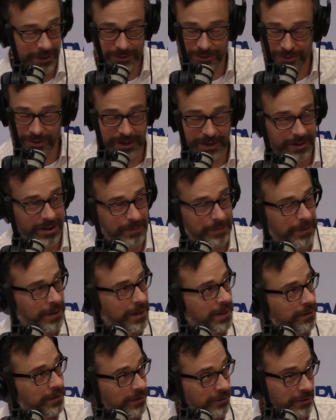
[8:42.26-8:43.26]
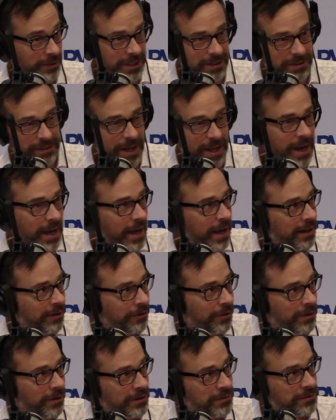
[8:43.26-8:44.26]
You can set it up in any lead lag
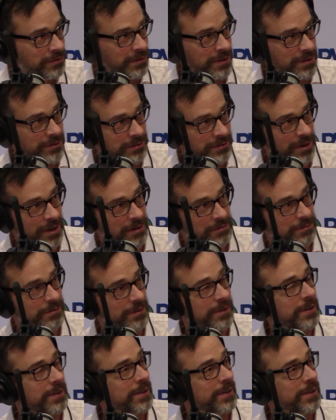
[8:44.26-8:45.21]
and all this fun stuff?